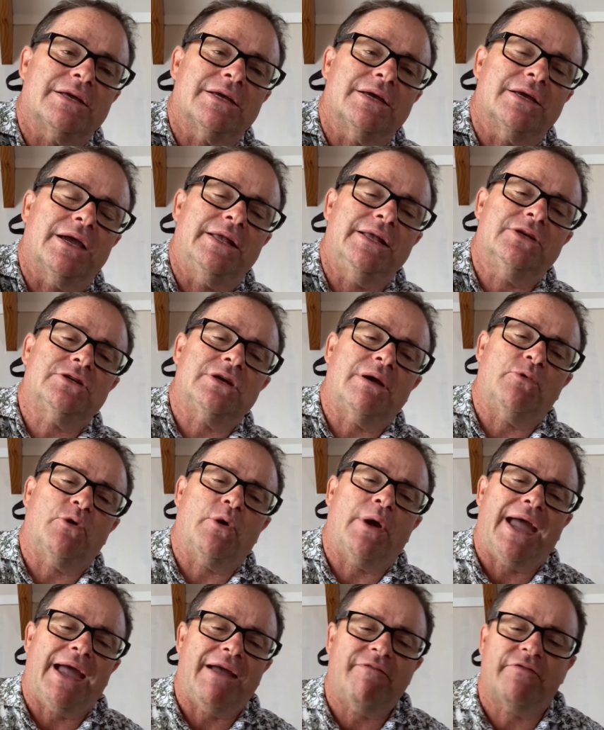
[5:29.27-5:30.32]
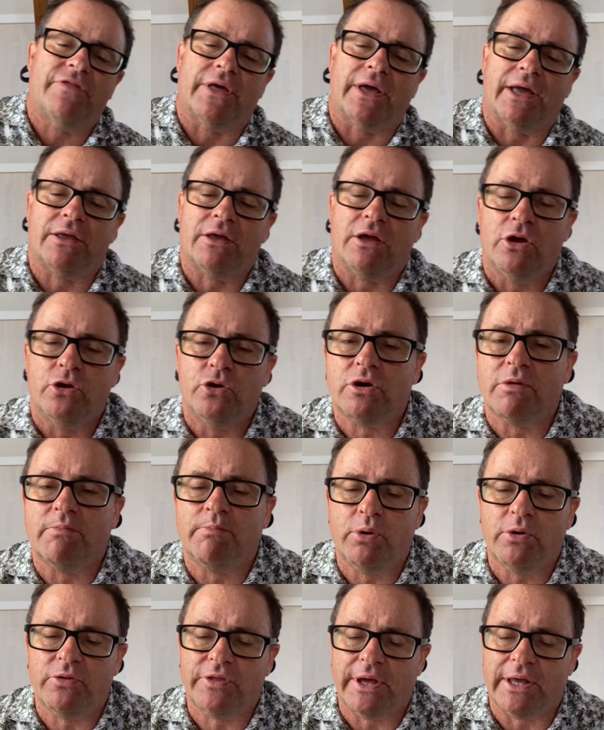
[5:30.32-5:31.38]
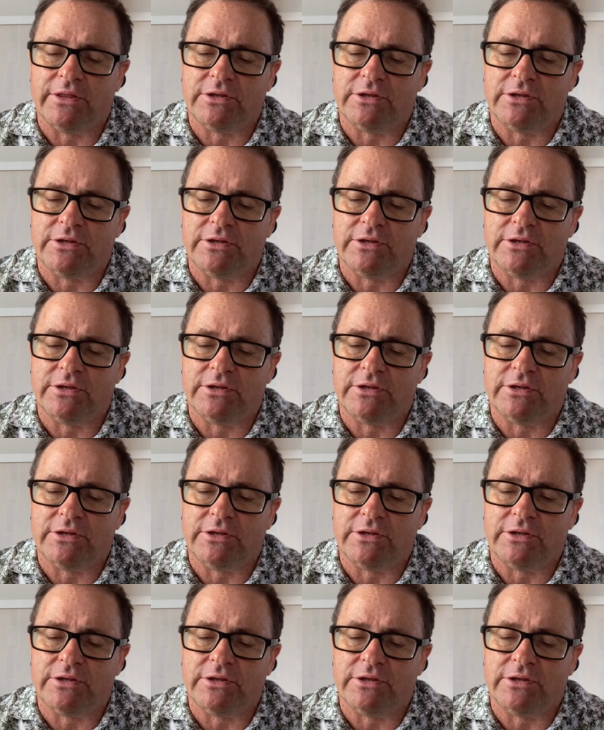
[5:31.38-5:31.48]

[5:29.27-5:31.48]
Anytime you have that, you can put that.